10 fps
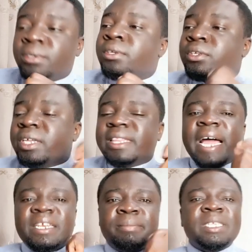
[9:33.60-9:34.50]
So
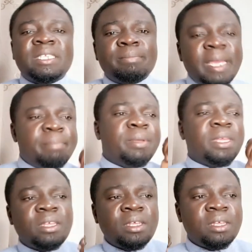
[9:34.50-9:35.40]
that means
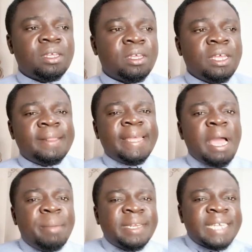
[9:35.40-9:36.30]
maybe they
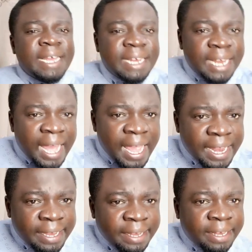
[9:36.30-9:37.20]
have been
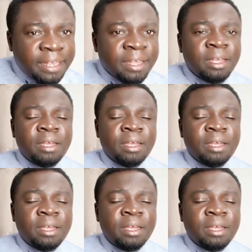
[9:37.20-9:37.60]
sidelined